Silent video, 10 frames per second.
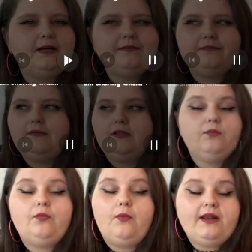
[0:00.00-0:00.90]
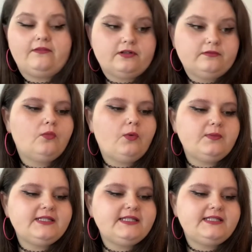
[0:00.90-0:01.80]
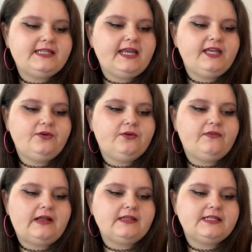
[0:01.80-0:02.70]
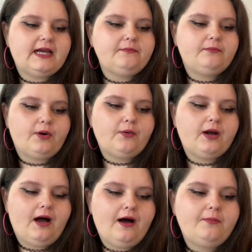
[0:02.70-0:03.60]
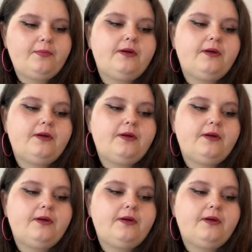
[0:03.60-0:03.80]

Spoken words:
Whatever. What was the date you and Valentine broke up?